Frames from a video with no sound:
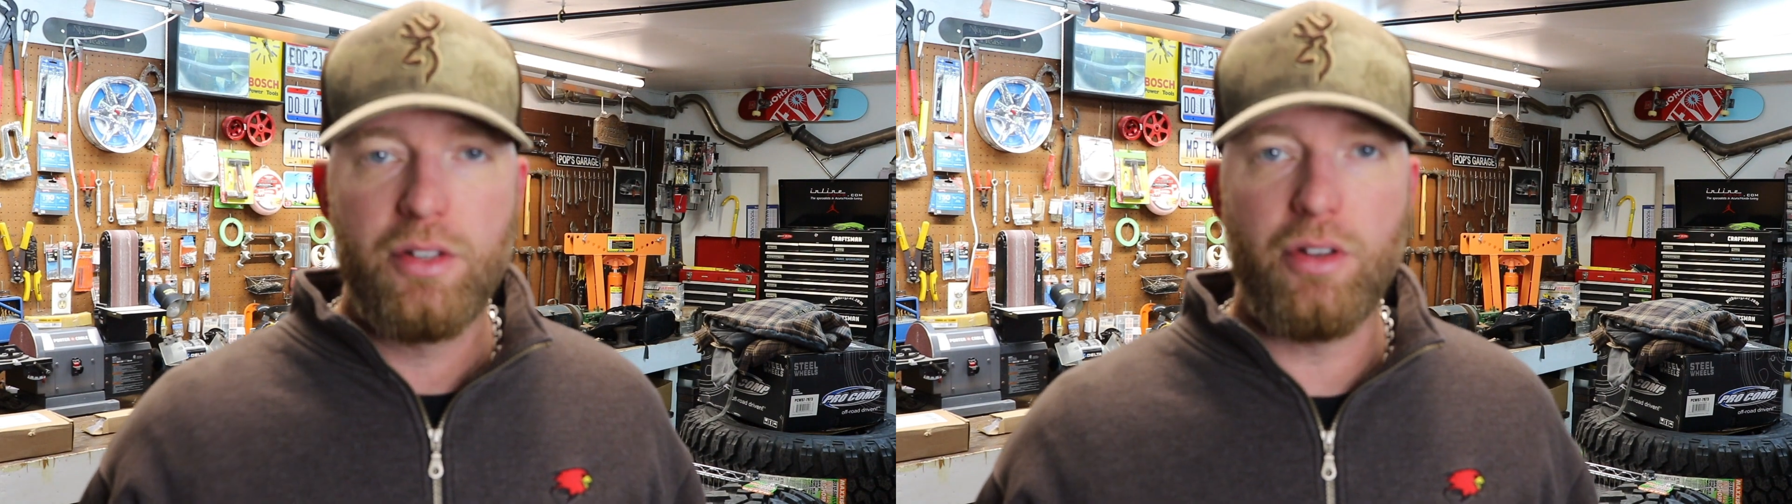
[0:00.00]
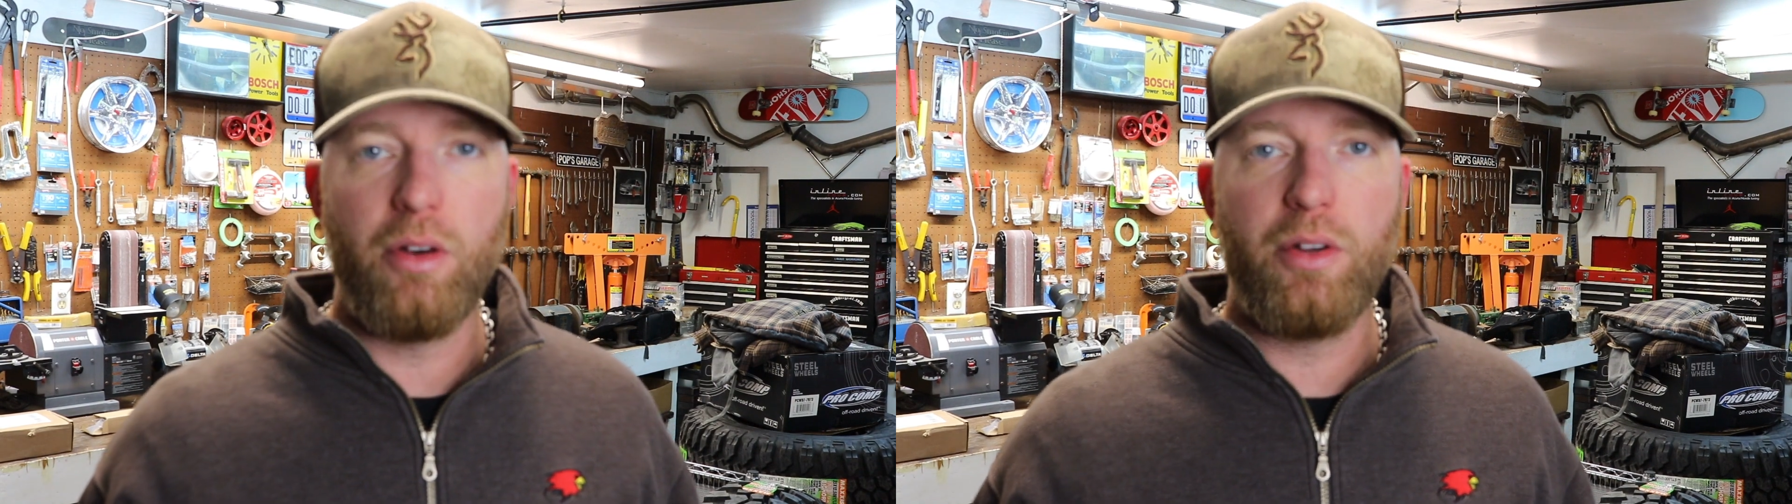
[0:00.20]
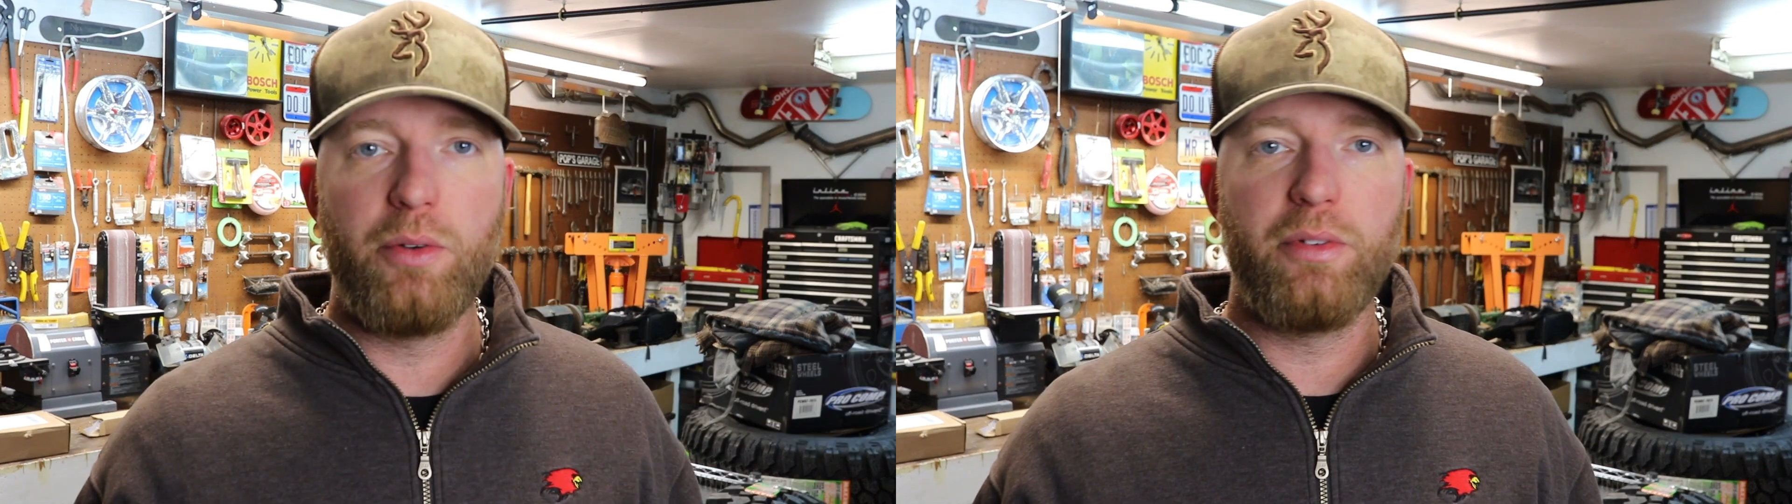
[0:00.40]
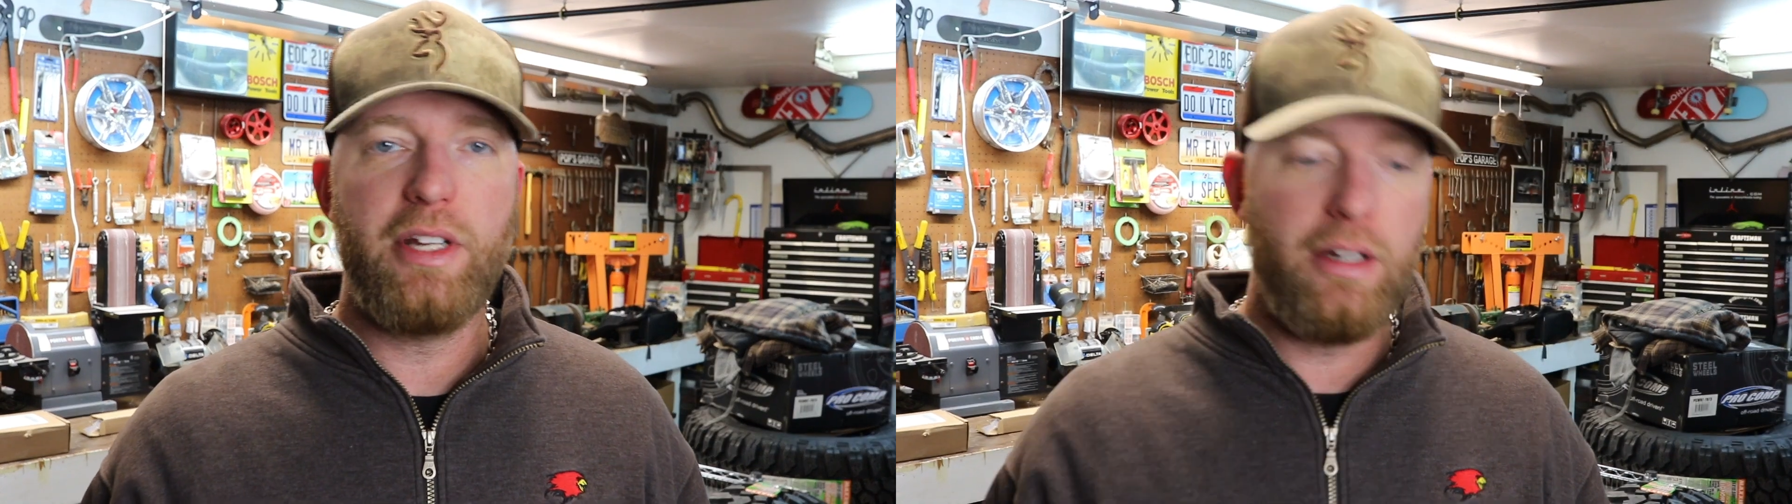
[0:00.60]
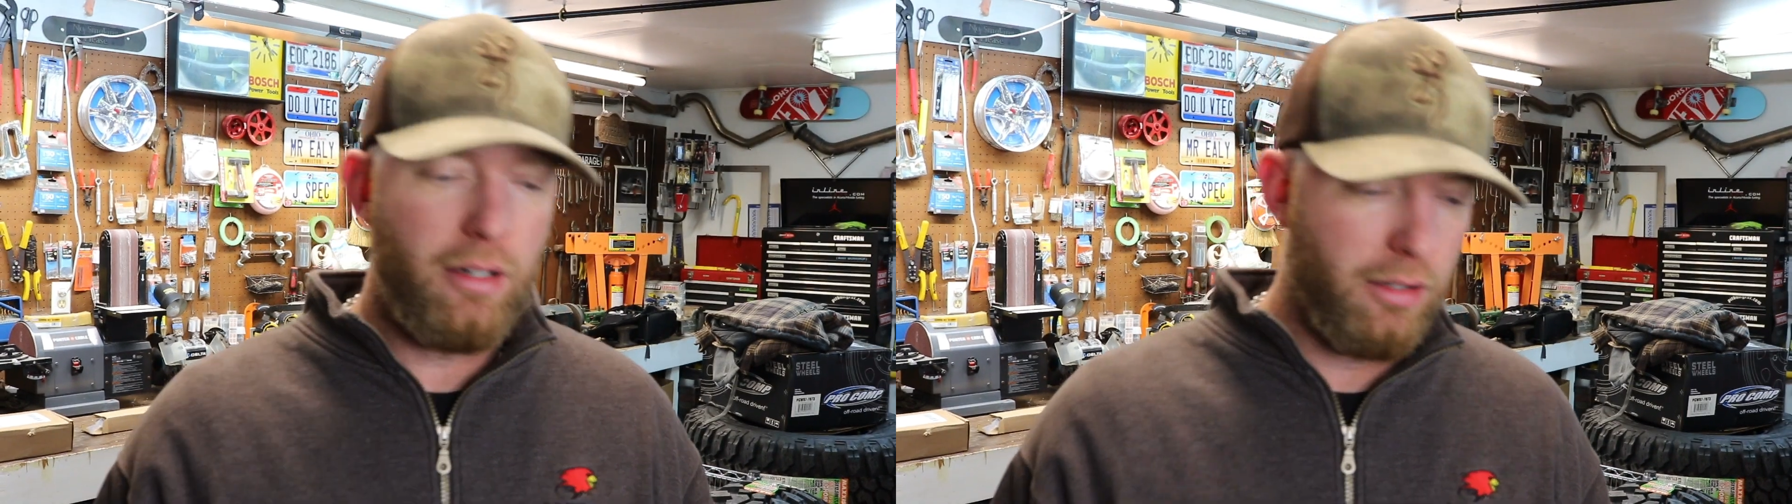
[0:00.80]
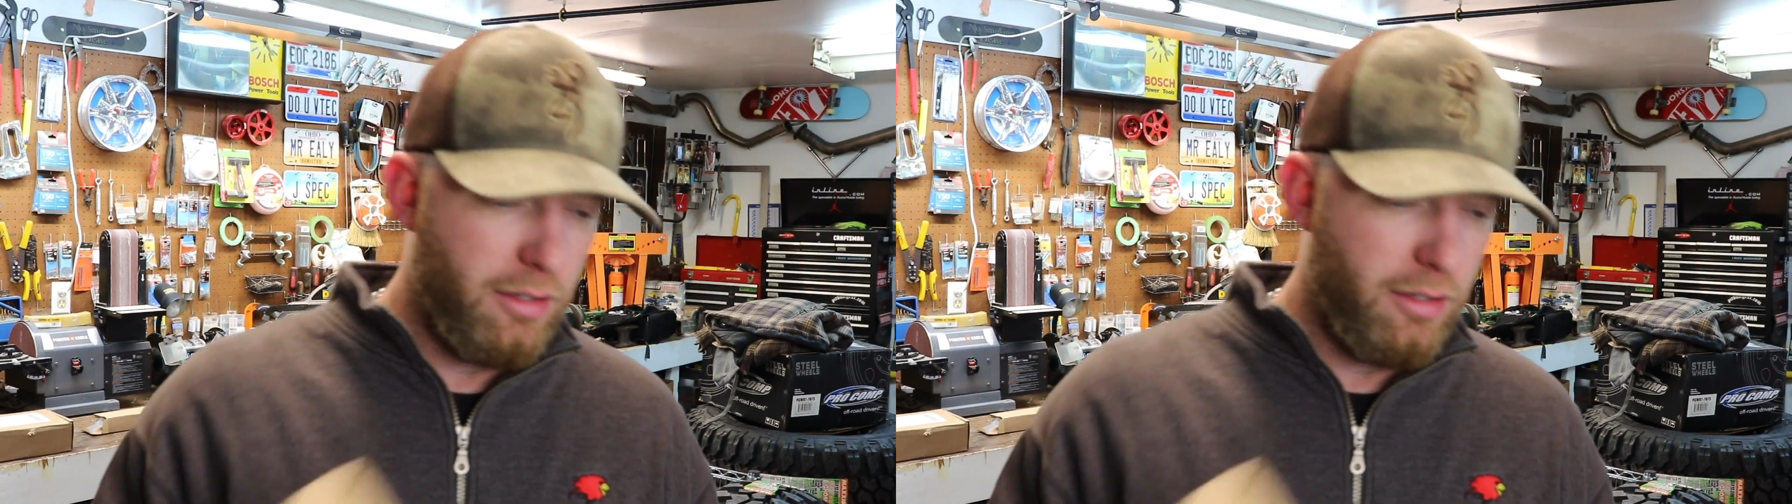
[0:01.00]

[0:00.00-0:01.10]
So you will need,